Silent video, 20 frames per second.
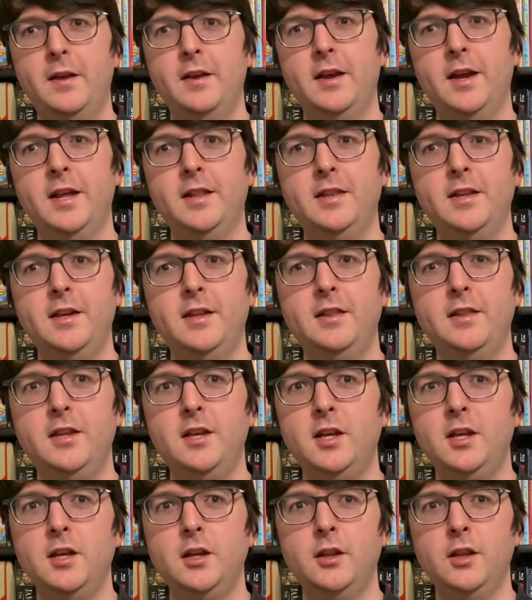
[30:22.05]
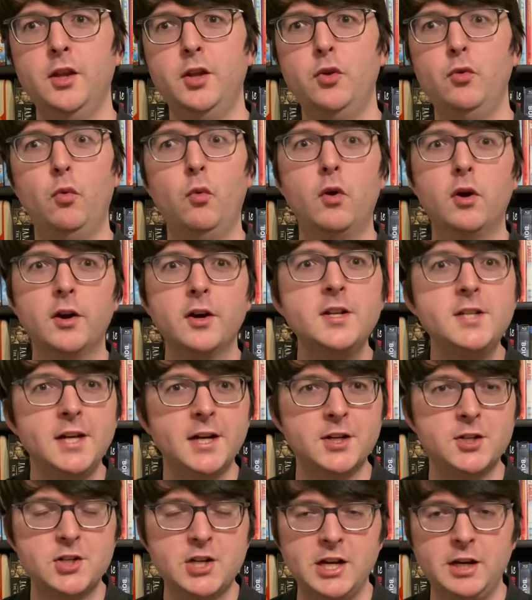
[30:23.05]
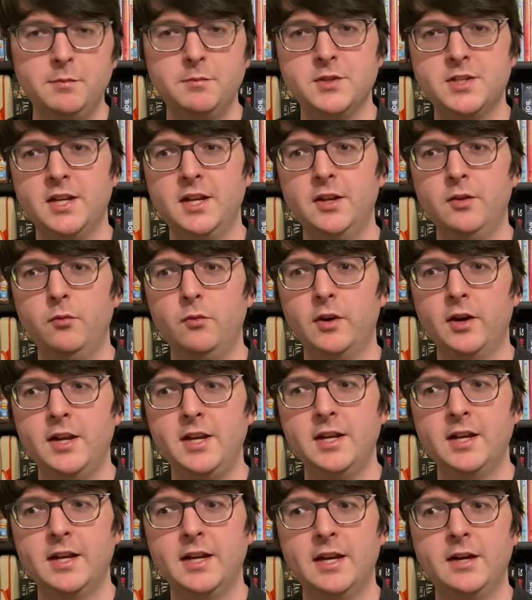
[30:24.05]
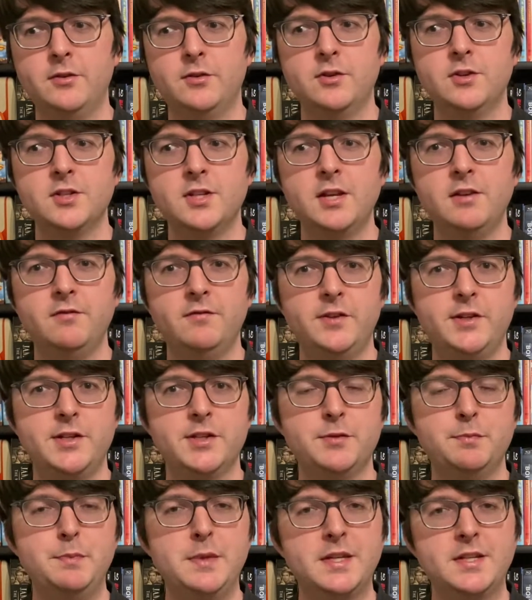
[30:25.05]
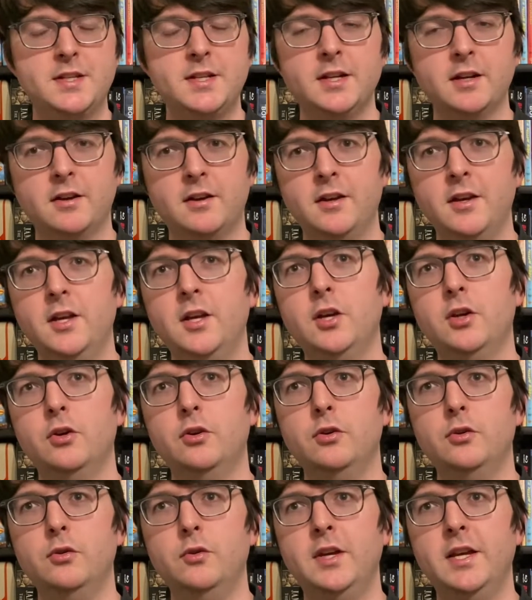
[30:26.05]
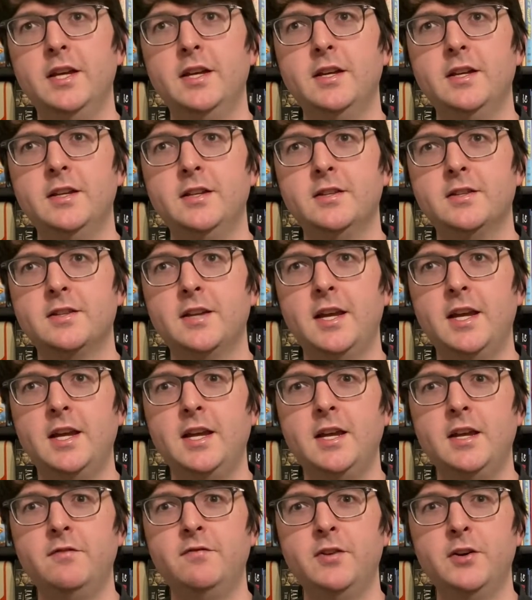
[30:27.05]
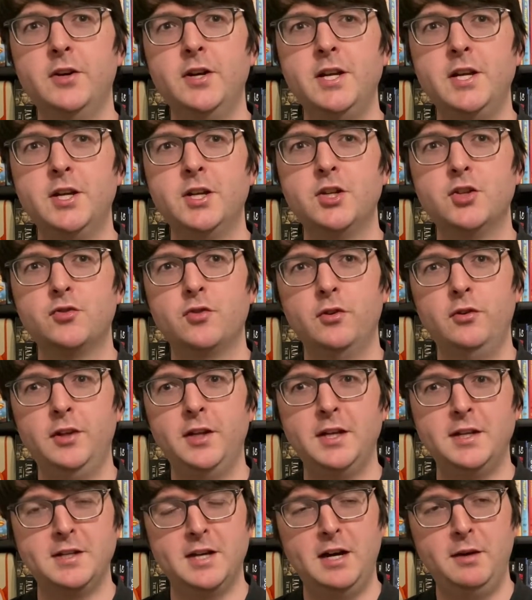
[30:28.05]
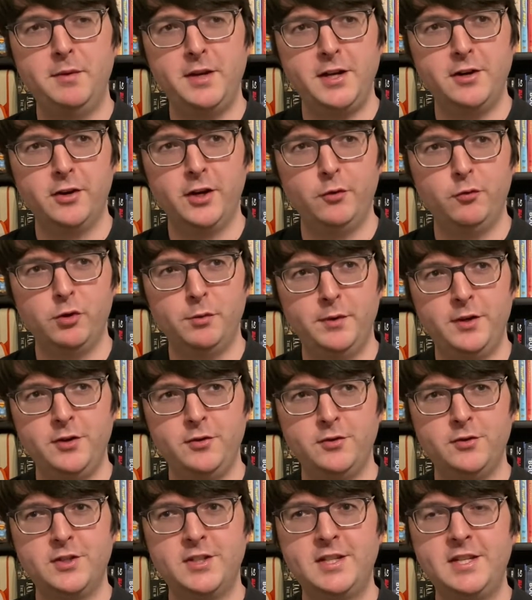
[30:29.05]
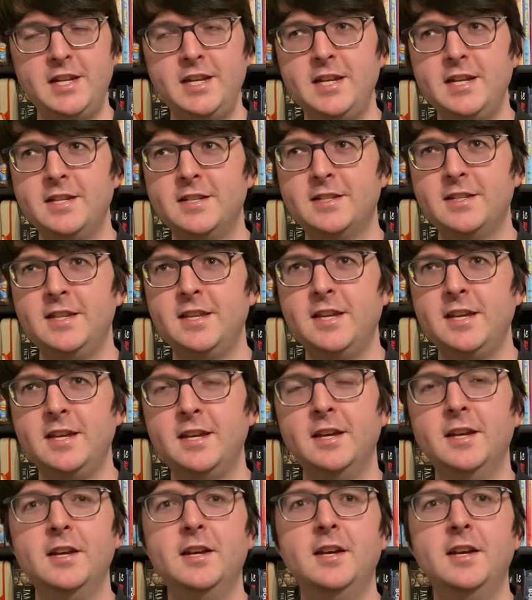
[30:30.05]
And then the noir touch comes in, where he encounters a false mystic who is a very controlling, domineering woman who sees the